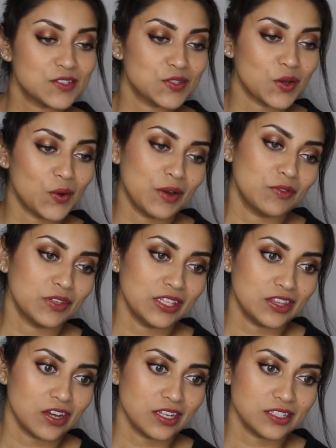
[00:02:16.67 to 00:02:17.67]
So I really
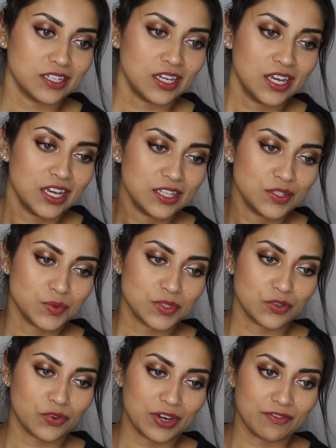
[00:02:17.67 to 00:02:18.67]
thought this was
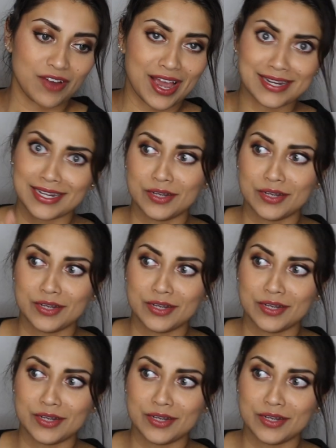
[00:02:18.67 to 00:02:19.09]
a great find